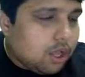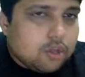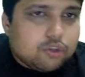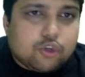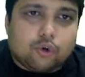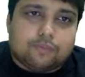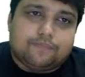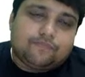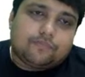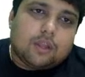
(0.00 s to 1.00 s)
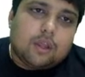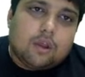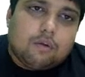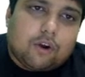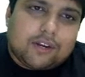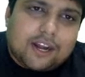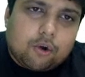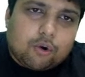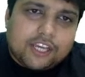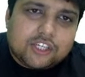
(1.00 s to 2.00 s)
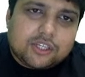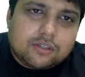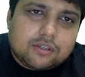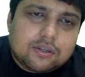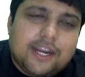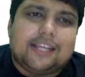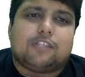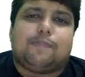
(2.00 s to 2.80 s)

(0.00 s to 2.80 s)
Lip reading: So, what are notations? It is